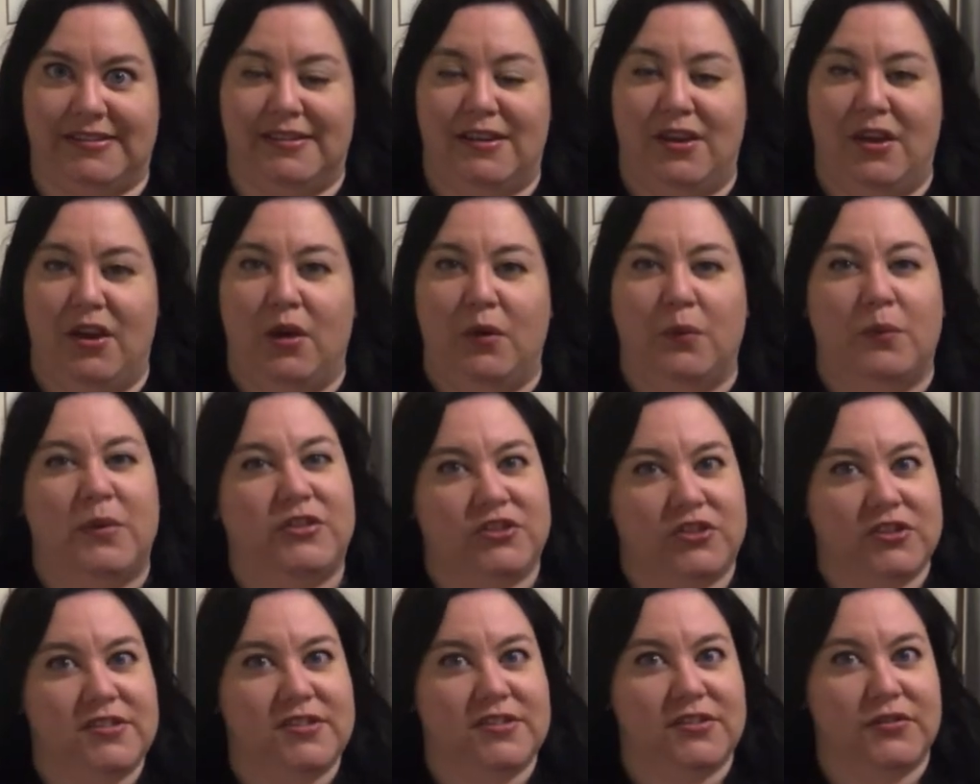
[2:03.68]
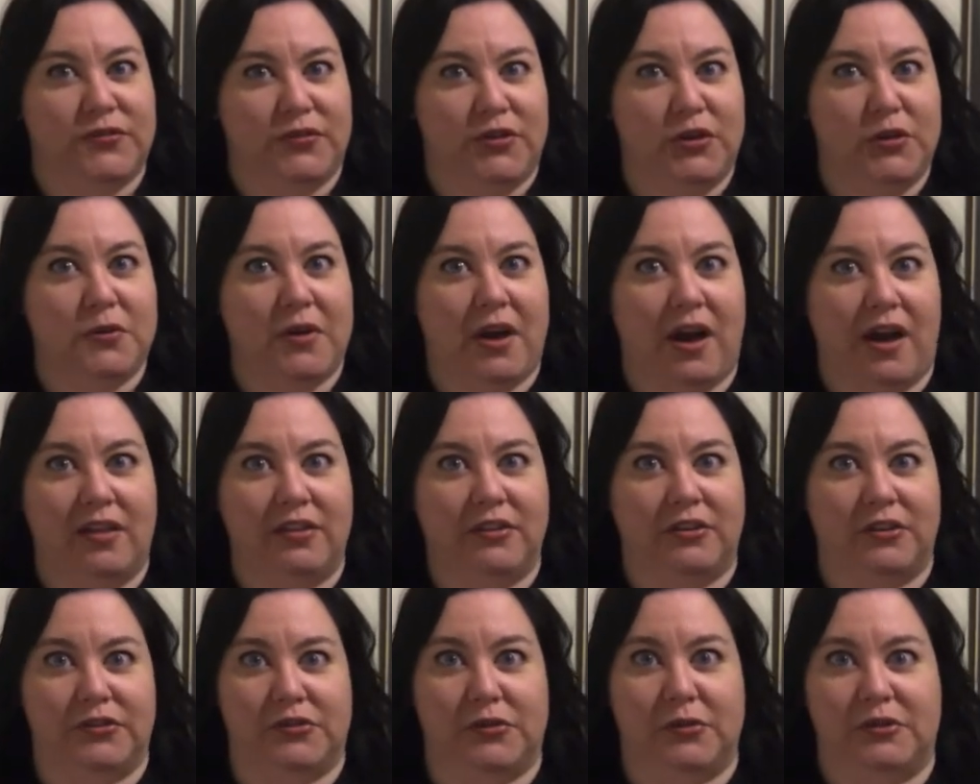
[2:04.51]
with just a few colors
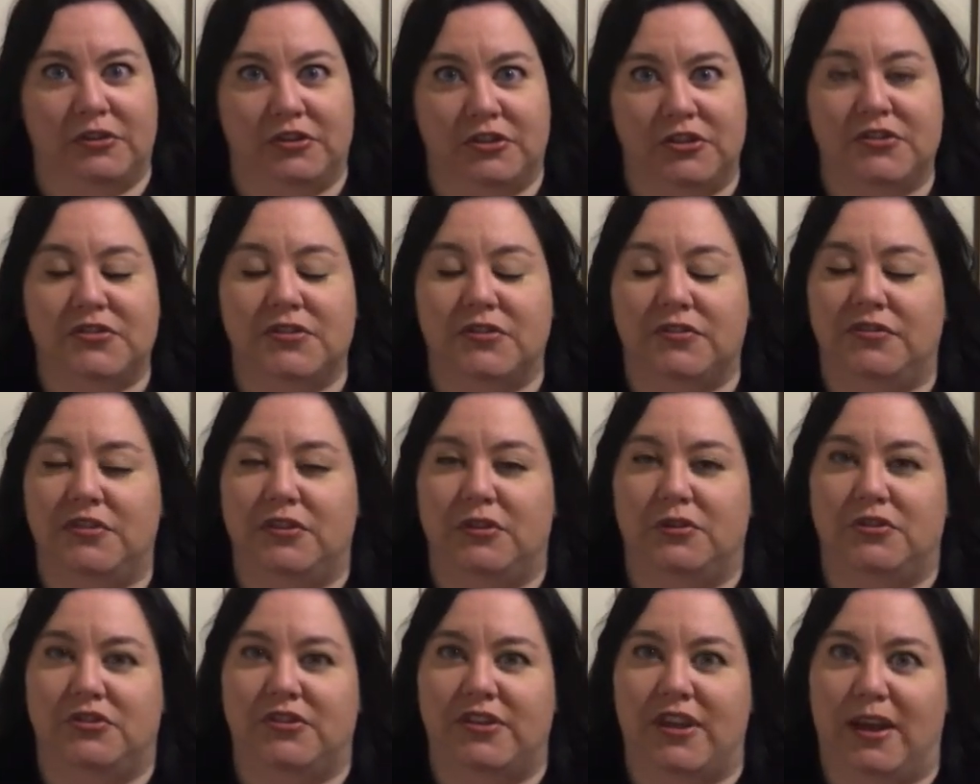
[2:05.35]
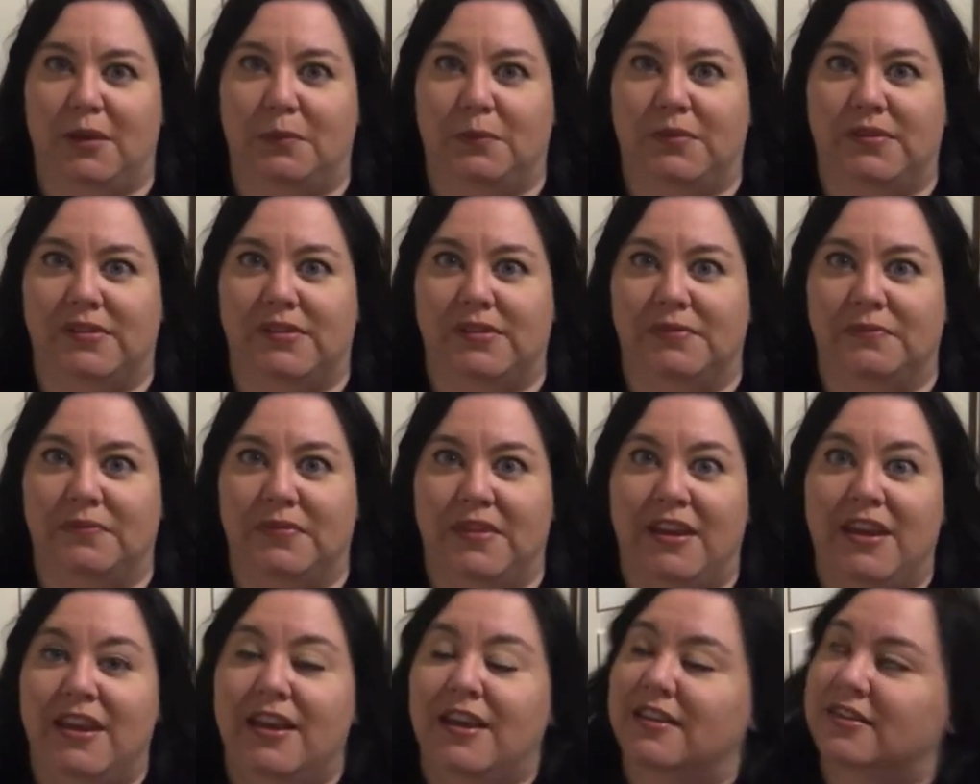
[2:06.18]
or just a few shapes.
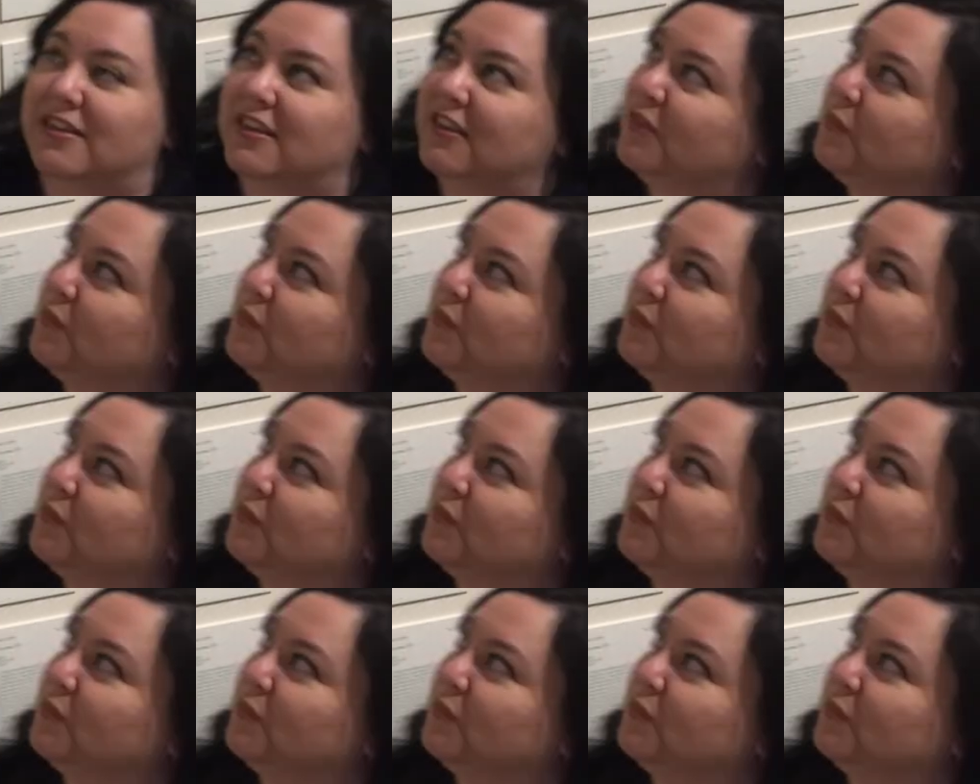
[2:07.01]
This one